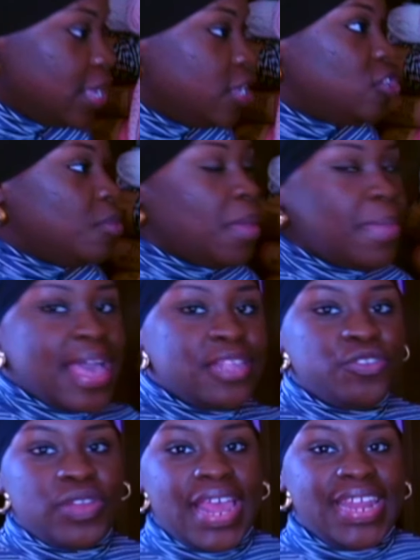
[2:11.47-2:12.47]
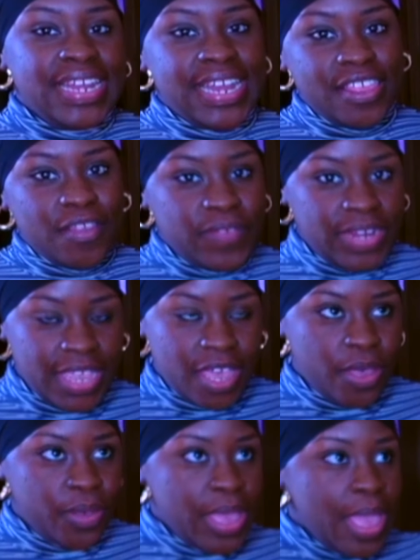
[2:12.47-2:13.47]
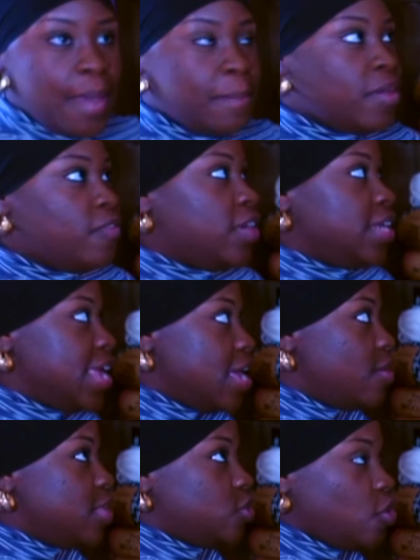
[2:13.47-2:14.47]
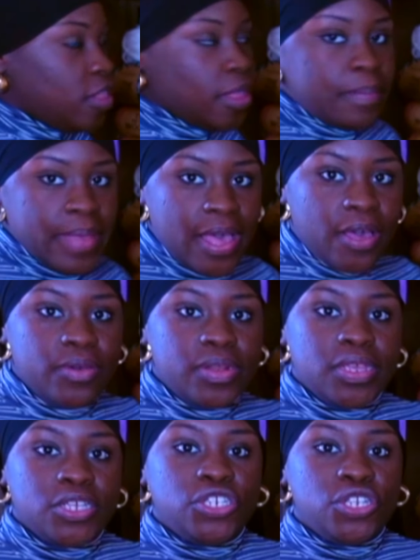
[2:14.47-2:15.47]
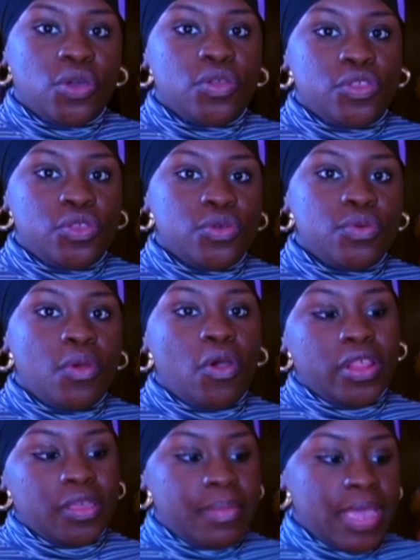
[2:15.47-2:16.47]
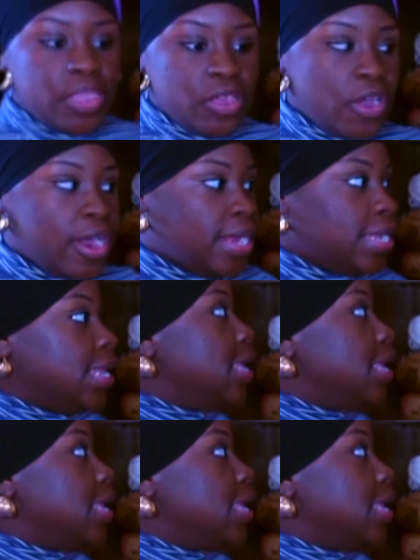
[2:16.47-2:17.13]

so maybe I'll do that in another video, but for now, it's all about showing you all of my yarn.